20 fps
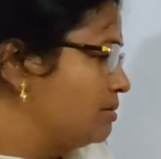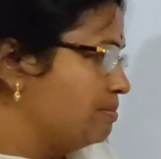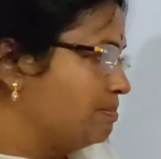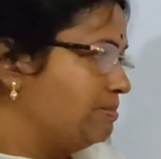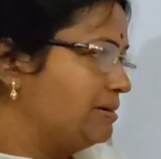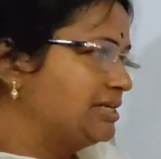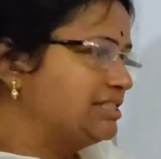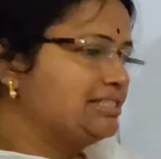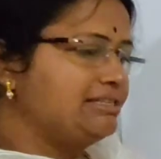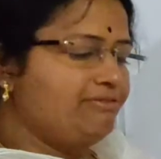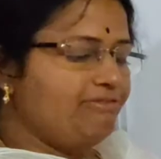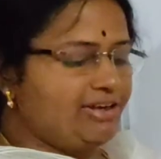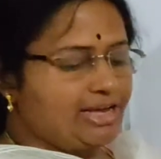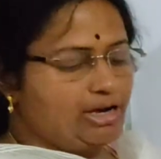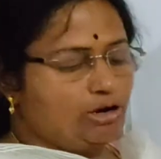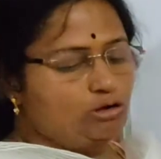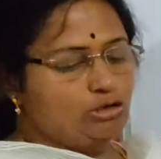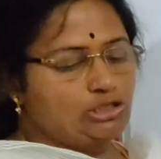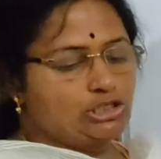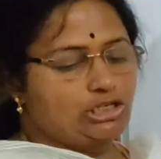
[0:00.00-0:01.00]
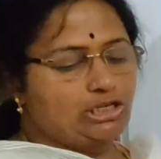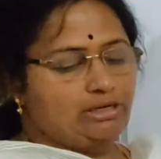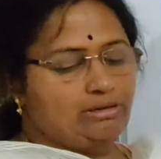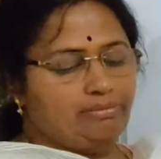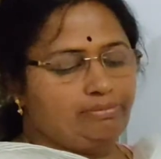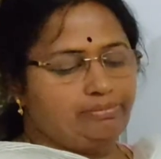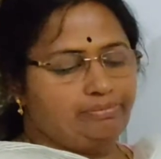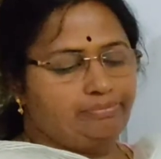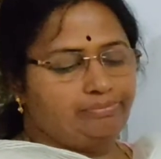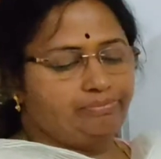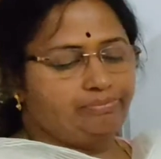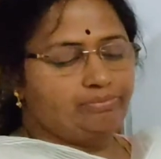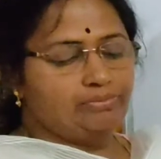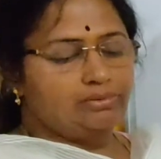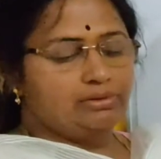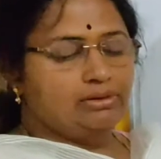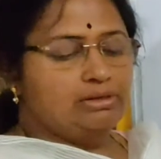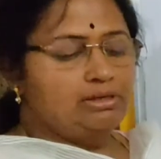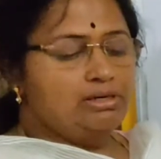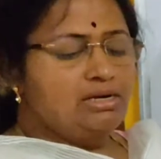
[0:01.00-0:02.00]
Pacific Ocean.
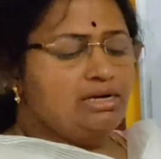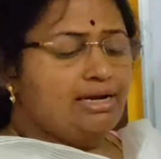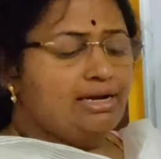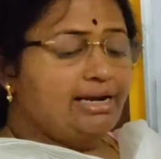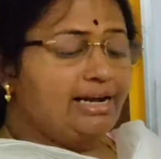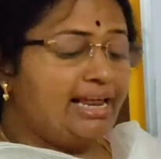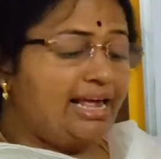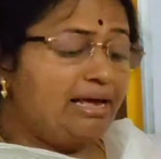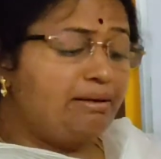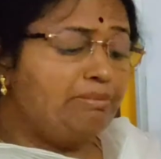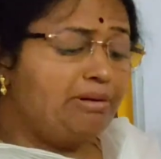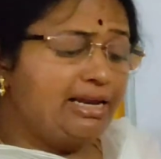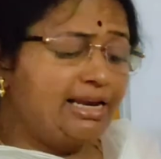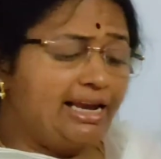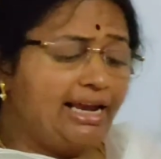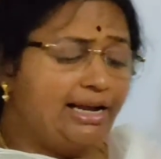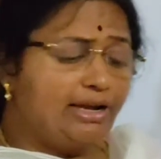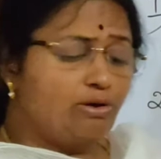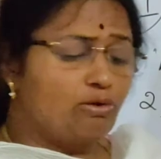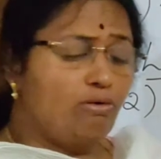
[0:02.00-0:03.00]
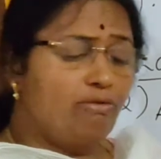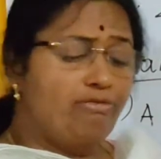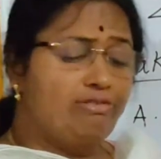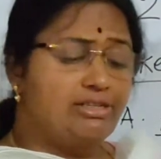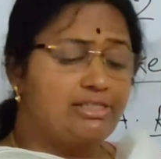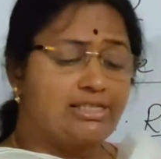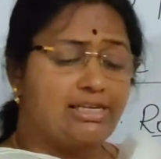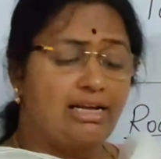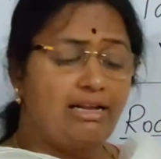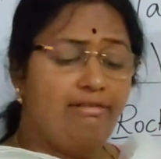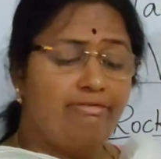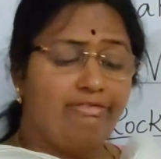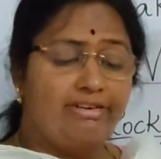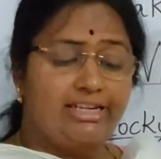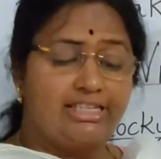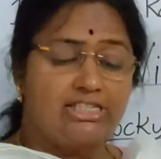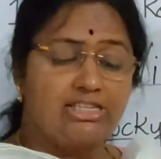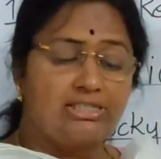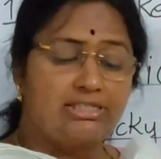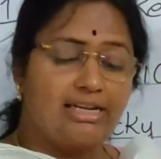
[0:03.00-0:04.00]
Name any 2 physical
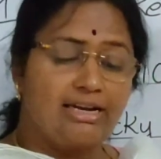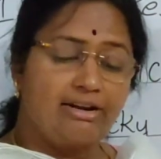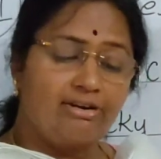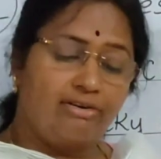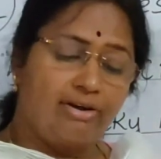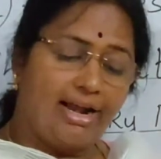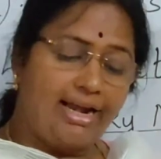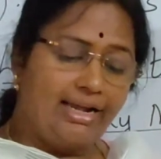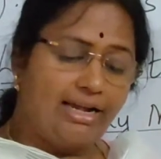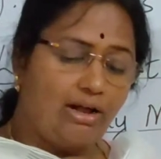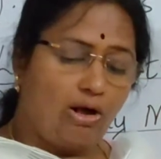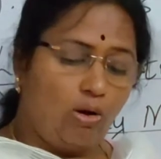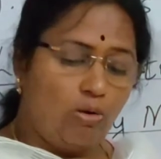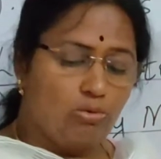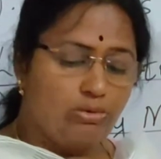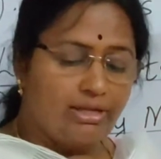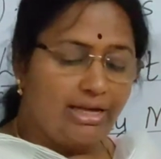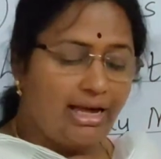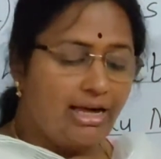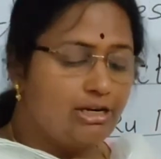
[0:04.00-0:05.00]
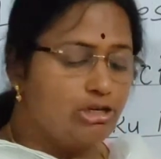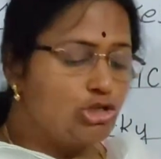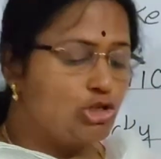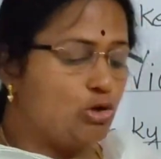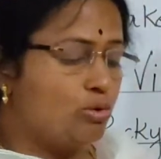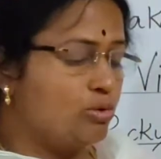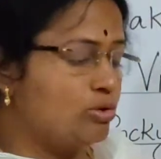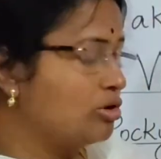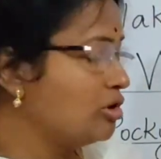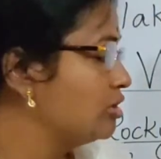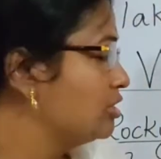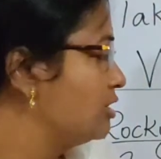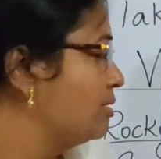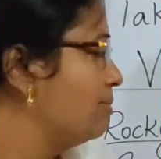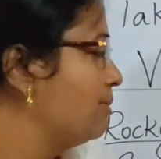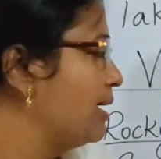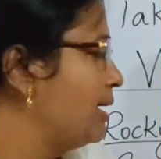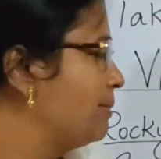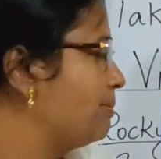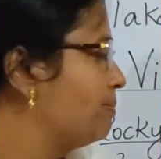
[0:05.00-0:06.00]
features and write how they are shown on the
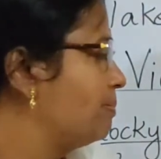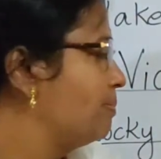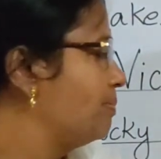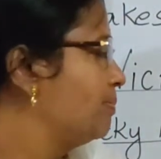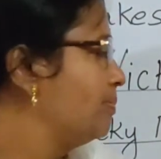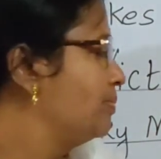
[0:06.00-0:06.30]
map.